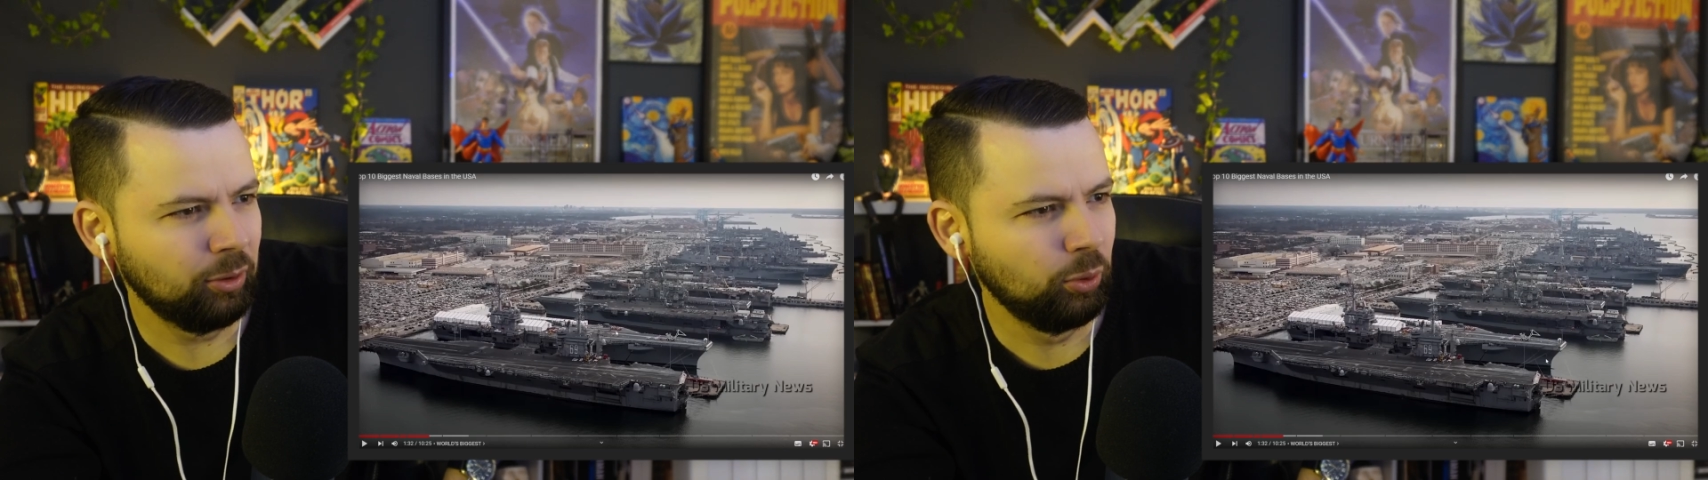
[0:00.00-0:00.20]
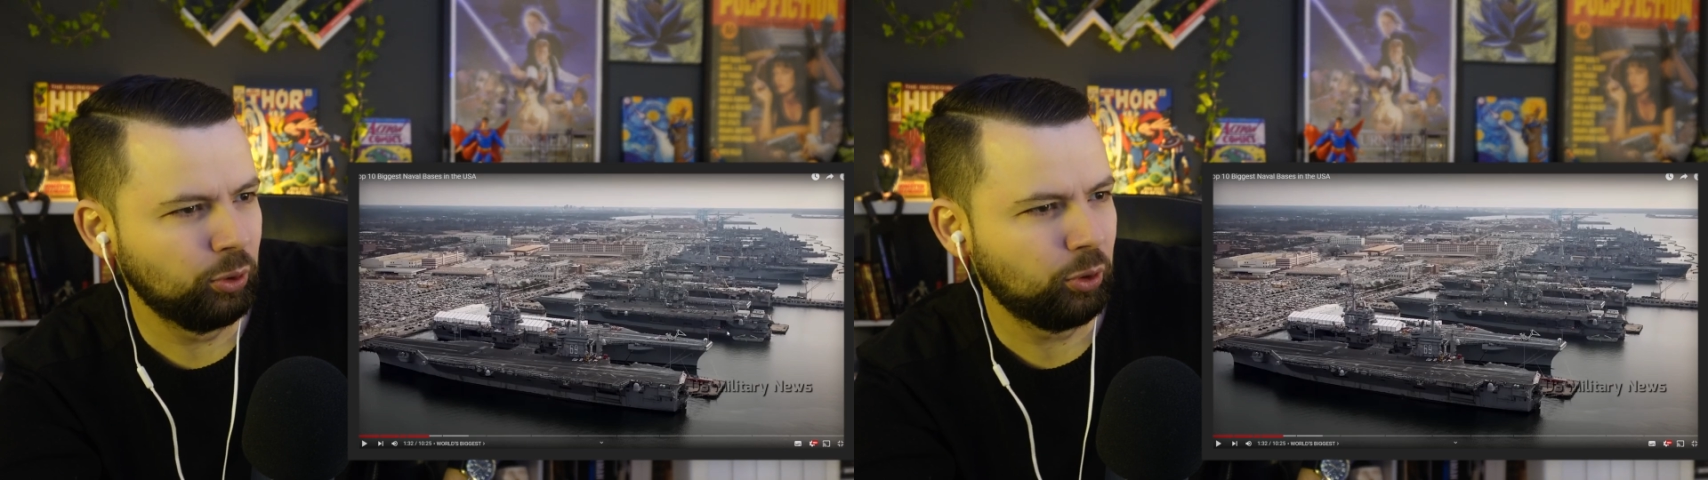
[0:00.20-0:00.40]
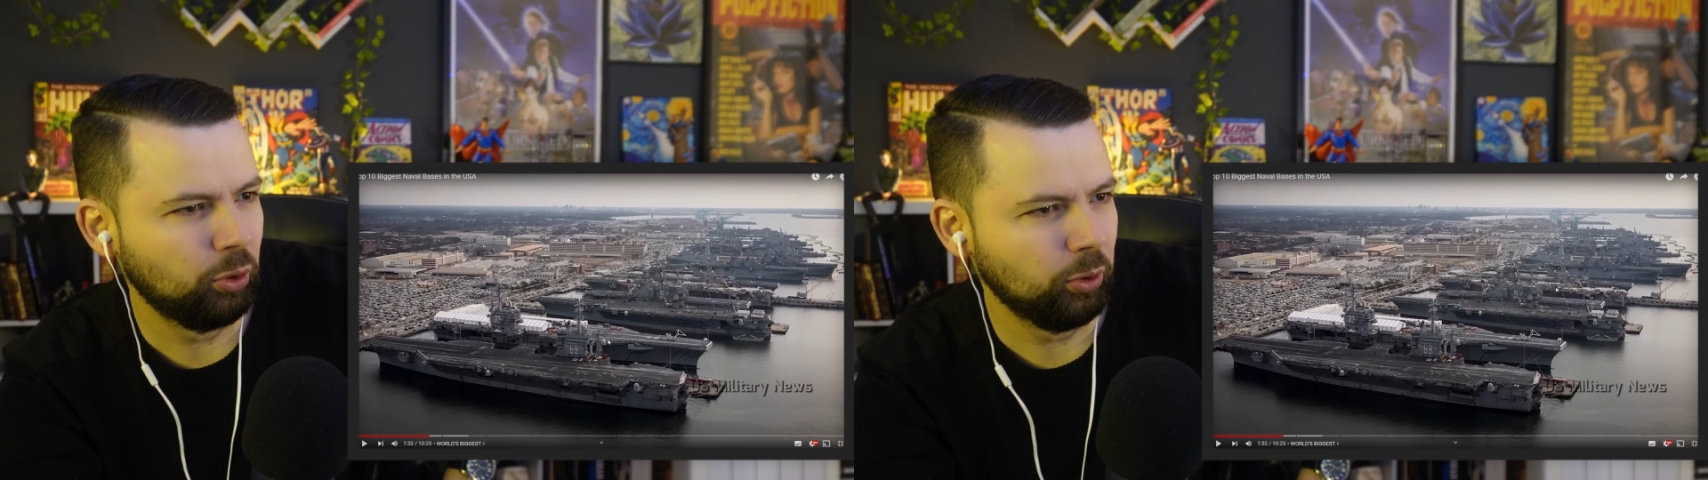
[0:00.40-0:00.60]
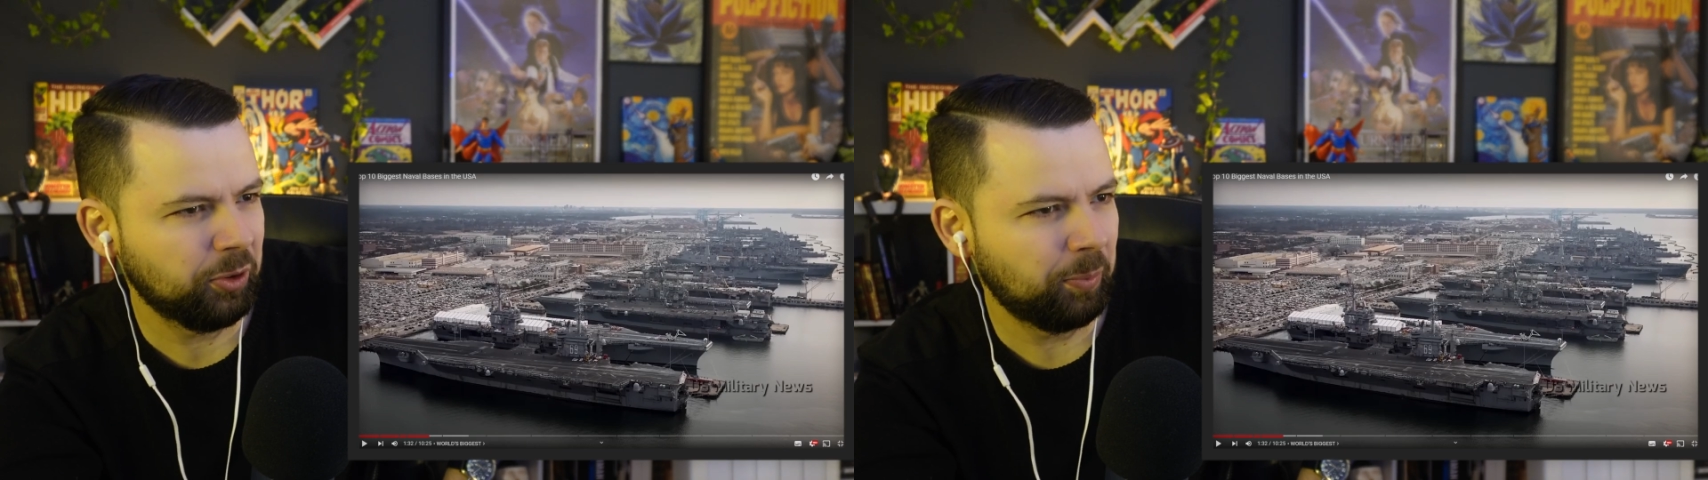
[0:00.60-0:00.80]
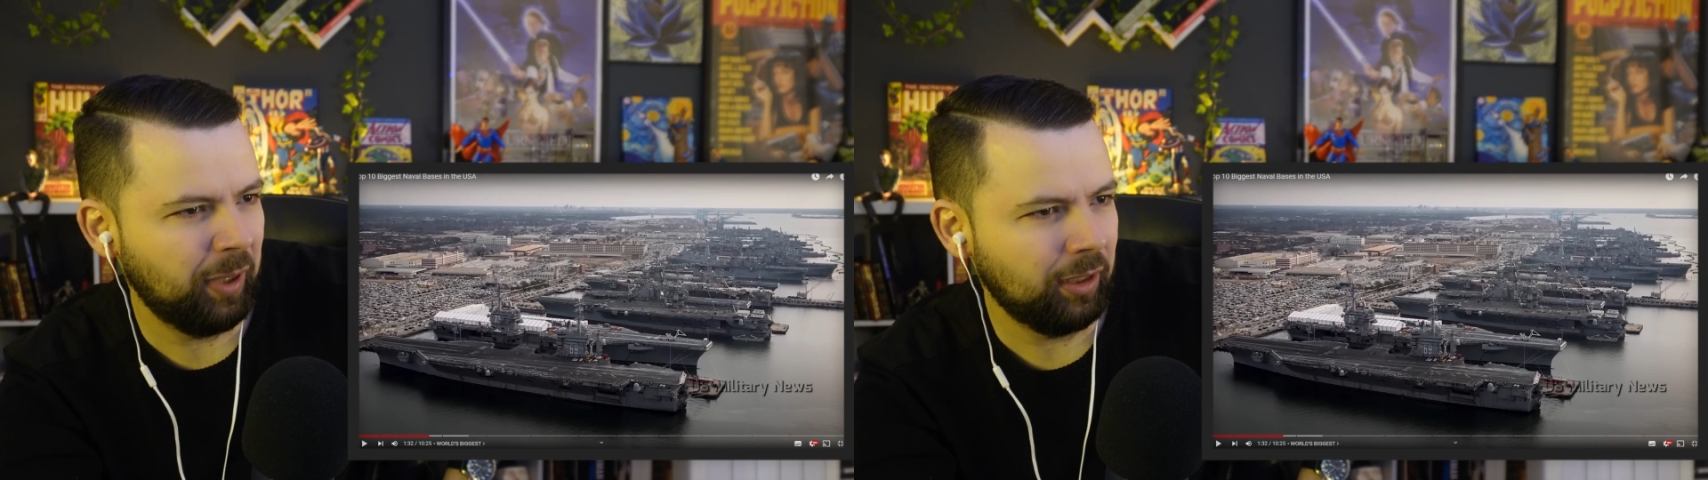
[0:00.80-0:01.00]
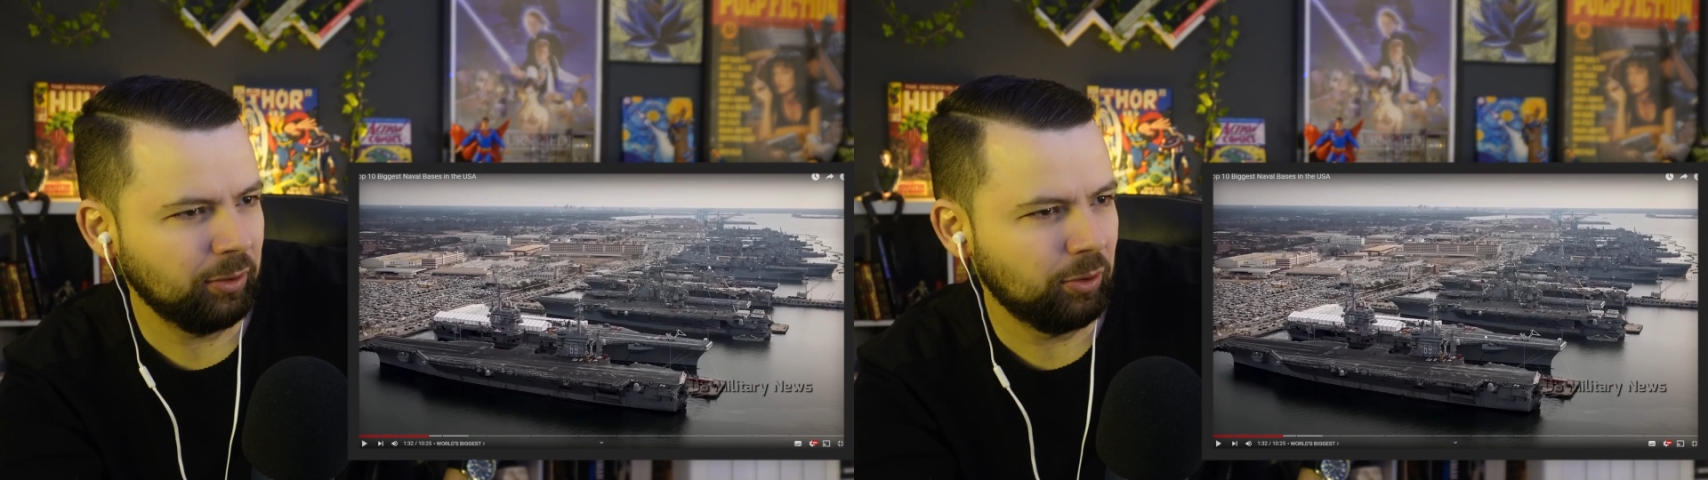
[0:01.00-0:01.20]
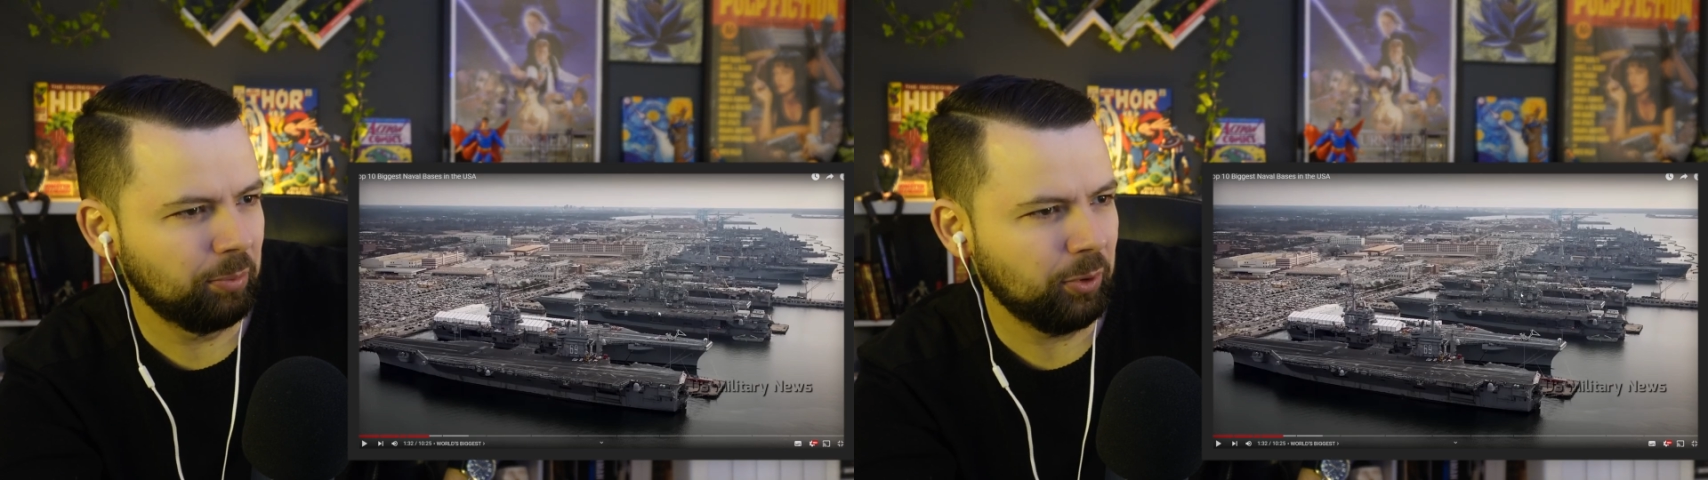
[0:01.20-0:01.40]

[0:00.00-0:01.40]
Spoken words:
Looks so small,